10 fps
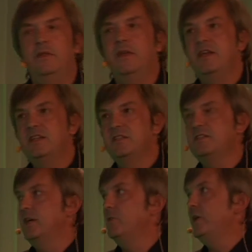the
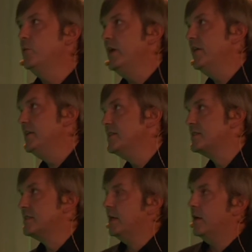necessary
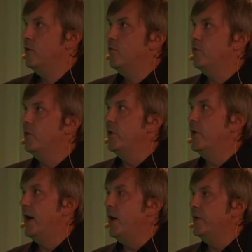awareness
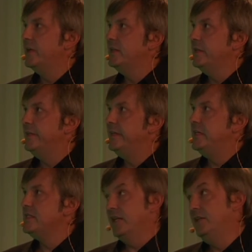for our
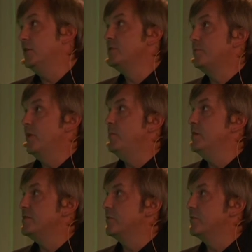activities and those problems,